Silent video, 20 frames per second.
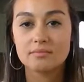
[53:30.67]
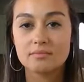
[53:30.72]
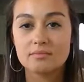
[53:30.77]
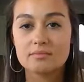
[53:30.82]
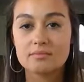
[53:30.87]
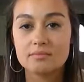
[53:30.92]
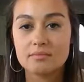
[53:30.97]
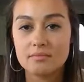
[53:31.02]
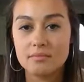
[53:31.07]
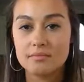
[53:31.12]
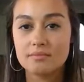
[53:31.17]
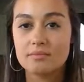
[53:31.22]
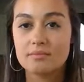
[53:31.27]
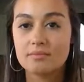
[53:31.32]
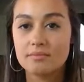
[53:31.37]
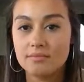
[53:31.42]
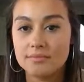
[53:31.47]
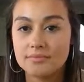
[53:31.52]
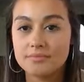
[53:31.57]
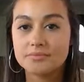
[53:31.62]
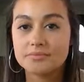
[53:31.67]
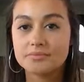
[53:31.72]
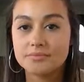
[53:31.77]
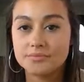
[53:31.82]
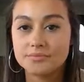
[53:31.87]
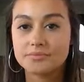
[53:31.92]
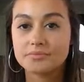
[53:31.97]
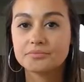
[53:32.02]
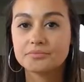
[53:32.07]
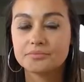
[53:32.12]

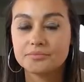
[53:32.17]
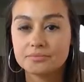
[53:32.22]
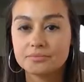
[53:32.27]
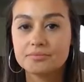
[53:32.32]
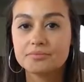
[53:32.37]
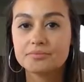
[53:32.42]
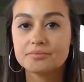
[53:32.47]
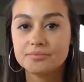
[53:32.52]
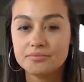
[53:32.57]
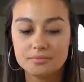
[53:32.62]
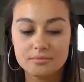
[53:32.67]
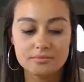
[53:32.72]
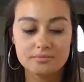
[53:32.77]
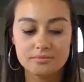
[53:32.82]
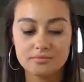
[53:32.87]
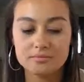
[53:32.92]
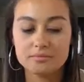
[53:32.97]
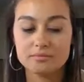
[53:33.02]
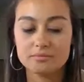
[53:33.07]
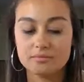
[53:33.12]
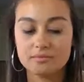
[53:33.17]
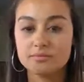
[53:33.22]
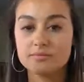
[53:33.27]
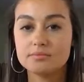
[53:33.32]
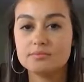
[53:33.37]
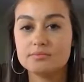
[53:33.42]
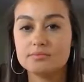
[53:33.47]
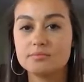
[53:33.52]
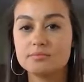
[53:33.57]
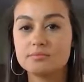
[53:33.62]

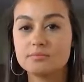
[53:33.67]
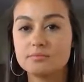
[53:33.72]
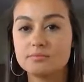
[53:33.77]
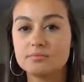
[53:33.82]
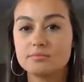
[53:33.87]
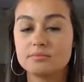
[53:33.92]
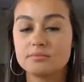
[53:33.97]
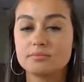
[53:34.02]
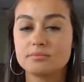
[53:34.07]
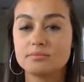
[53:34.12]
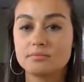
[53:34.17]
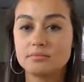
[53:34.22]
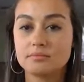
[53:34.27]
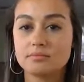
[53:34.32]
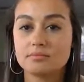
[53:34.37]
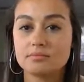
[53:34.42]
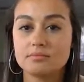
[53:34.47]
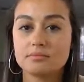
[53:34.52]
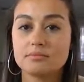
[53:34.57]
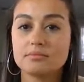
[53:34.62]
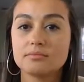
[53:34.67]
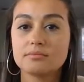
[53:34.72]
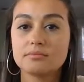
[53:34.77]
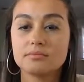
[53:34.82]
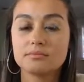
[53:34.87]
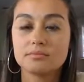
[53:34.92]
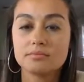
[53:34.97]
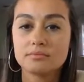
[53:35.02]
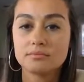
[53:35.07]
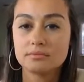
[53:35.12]

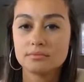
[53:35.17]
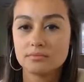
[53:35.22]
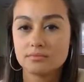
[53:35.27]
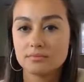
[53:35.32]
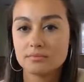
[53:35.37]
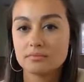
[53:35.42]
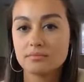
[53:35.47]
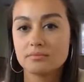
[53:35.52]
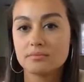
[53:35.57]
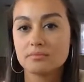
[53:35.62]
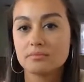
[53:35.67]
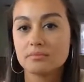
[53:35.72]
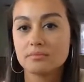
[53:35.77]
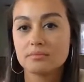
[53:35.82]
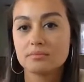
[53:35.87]
(not speaking)